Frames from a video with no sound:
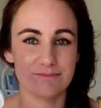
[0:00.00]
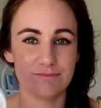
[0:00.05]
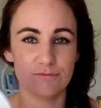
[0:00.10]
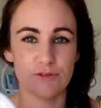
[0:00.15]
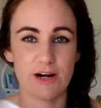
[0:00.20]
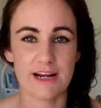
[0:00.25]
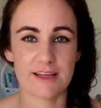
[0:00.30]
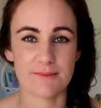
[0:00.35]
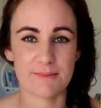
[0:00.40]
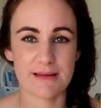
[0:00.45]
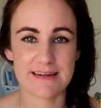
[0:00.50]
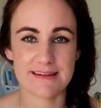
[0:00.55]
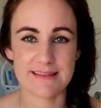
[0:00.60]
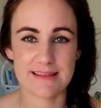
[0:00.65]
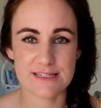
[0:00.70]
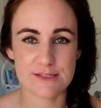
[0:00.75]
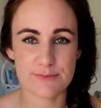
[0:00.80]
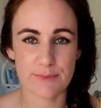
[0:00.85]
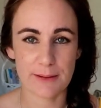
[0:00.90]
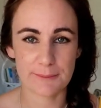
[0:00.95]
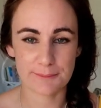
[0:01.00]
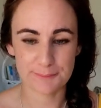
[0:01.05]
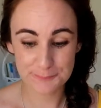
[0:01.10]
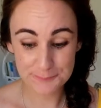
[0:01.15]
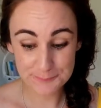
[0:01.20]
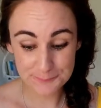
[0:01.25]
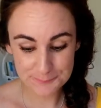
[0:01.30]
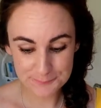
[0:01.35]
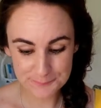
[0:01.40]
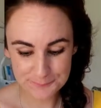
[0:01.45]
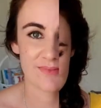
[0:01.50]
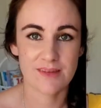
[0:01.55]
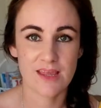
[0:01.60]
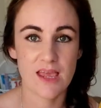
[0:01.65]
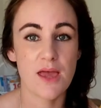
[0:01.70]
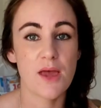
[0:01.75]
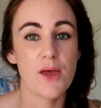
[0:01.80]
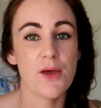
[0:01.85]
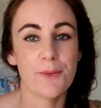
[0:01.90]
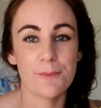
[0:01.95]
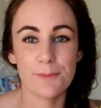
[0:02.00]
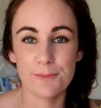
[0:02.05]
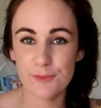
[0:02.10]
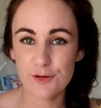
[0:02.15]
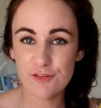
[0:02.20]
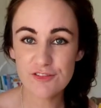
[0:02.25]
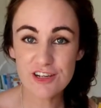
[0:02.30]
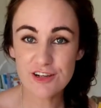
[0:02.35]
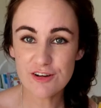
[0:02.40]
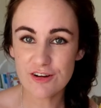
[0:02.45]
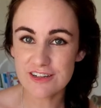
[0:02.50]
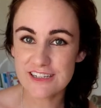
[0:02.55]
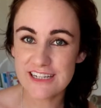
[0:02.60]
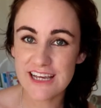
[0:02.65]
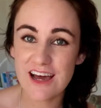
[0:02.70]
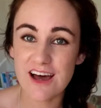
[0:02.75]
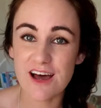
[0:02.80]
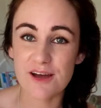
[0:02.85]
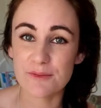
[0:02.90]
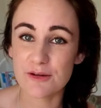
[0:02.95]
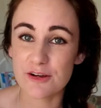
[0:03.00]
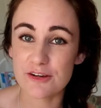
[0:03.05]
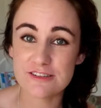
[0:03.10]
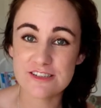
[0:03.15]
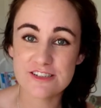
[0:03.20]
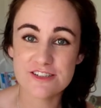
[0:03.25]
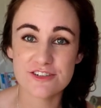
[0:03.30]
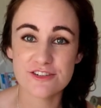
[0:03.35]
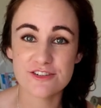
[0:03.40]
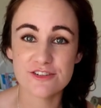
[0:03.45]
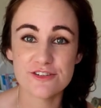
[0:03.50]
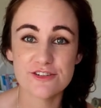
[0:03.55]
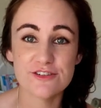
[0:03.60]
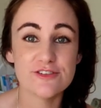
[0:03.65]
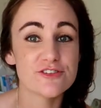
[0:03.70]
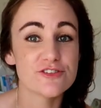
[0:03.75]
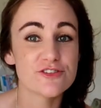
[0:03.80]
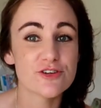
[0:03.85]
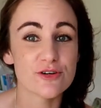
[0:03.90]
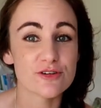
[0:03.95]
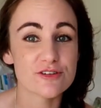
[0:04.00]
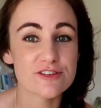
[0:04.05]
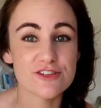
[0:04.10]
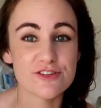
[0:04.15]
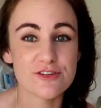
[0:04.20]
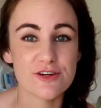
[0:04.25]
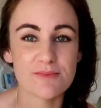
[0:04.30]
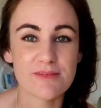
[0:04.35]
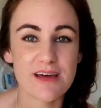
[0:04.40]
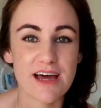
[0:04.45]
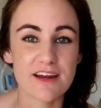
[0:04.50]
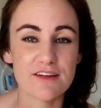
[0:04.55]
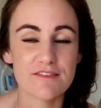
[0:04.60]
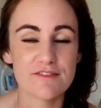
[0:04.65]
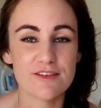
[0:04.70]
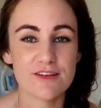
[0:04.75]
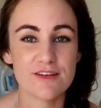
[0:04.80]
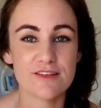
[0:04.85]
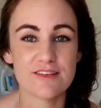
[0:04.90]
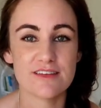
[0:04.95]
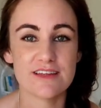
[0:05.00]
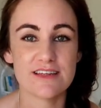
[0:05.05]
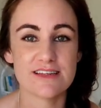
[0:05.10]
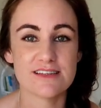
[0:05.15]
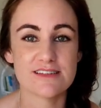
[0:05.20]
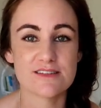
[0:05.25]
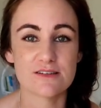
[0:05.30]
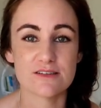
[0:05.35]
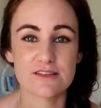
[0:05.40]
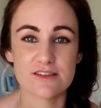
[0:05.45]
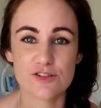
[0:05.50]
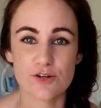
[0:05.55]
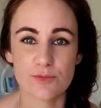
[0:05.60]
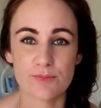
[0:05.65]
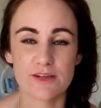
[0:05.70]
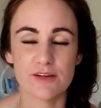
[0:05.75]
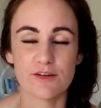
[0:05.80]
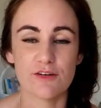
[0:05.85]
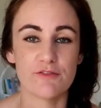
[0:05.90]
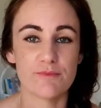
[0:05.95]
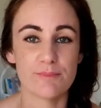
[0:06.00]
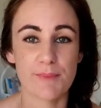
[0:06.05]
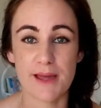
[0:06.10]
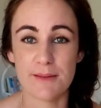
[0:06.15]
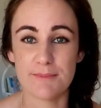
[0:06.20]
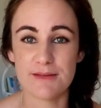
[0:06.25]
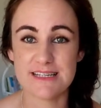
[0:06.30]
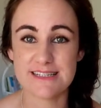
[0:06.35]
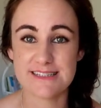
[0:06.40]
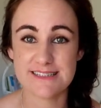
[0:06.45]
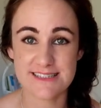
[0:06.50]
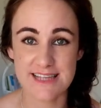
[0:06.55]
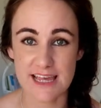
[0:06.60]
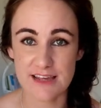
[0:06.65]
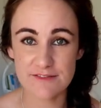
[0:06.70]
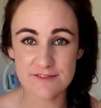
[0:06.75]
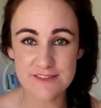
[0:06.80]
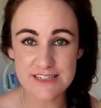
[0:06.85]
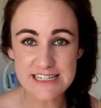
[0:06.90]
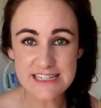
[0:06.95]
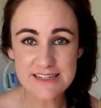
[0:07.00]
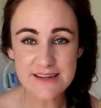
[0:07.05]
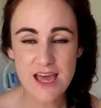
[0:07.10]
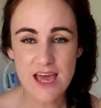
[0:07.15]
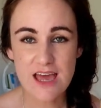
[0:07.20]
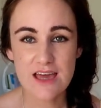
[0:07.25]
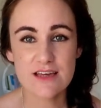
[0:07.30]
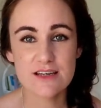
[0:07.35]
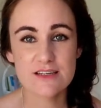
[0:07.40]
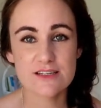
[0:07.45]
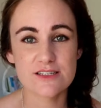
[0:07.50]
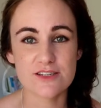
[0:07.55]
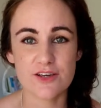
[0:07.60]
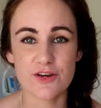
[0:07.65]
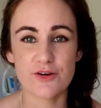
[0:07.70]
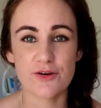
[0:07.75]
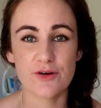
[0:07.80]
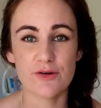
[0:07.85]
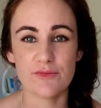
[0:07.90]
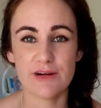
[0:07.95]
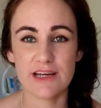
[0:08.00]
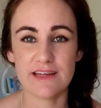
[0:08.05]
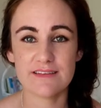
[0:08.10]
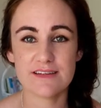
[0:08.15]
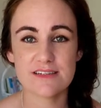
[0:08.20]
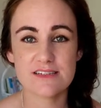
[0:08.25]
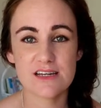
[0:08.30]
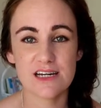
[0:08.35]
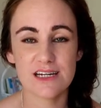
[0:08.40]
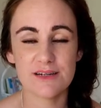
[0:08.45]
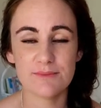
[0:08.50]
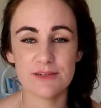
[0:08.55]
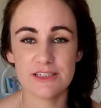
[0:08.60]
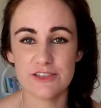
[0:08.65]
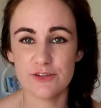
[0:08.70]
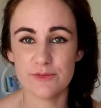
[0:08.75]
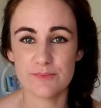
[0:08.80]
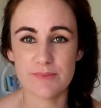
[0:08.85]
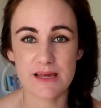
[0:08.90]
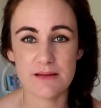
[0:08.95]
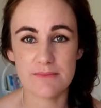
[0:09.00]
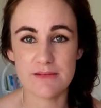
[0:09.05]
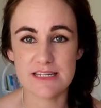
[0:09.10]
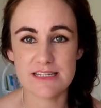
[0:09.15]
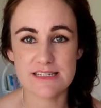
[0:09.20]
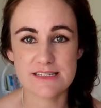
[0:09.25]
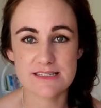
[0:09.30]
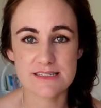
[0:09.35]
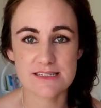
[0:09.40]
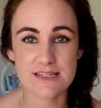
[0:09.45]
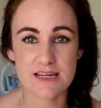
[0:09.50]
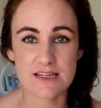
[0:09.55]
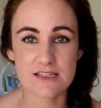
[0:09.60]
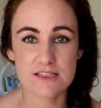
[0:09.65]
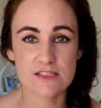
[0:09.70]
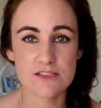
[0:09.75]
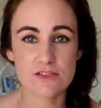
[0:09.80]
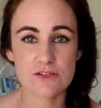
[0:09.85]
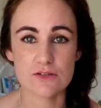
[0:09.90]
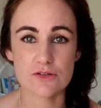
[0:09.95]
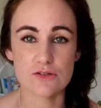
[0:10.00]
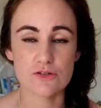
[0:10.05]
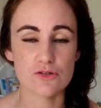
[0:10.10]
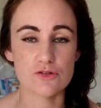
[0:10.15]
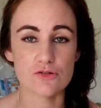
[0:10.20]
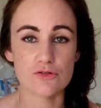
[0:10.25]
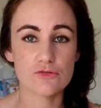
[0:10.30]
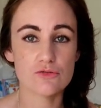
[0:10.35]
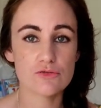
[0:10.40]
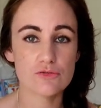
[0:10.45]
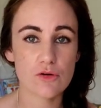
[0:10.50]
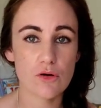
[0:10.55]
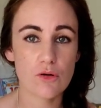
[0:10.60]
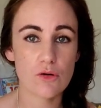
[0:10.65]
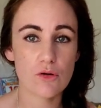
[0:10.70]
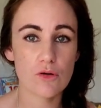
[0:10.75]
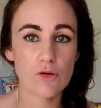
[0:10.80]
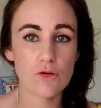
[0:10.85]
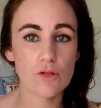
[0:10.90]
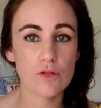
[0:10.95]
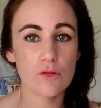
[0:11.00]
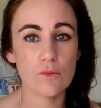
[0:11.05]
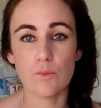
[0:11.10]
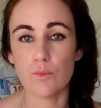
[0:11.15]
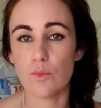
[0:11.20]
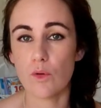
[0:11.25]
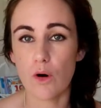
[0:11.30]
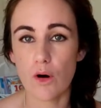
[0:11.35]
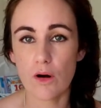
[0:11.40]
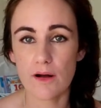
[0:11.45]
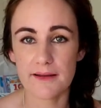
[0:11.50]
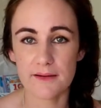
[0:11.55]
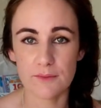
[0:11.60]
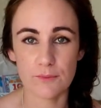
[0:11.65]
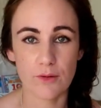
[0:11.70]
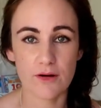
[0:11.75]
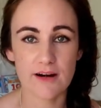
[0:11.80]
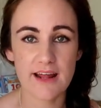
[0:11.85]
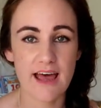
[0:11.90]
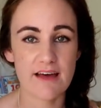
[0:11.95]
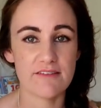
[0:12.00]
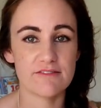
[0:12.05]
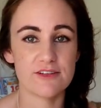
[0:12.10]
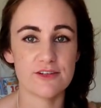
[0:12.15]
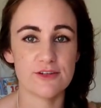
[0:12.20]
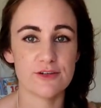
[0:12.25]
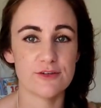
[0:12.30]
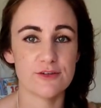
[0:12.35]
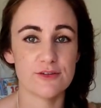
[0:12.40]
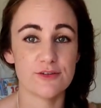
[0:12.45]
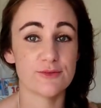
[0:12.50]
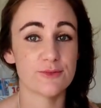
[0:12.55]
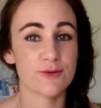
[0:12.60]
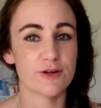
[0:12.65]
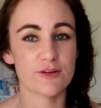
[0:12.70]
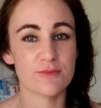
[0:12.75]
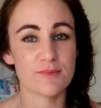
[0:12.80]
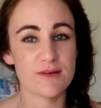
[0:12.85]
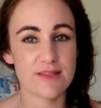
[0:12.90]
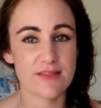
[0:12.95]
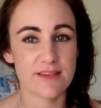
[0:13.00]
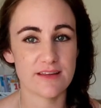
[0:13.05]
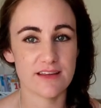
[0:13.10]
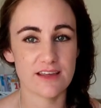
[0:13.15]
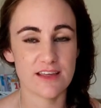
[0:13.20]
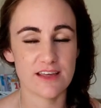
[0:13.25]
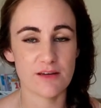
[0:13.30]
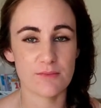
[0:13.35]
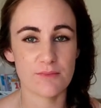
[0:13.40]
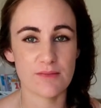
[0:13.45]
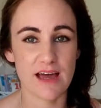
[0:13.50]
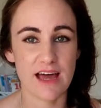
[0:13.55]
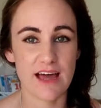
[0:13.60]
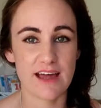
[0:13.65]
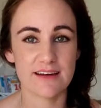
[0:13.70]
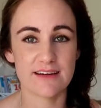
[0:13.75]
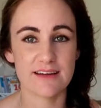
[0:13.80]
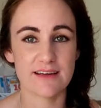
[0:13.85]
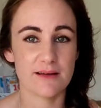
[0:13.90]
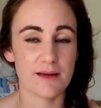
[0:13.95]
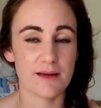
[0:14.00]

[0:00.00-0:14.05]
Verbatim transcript: recommend this one. Moving on now, I'm going to talk to you about a few things on the topic of baby safety. So around the time when your baby starts to crawl, walk and what have you, you want to be thinking about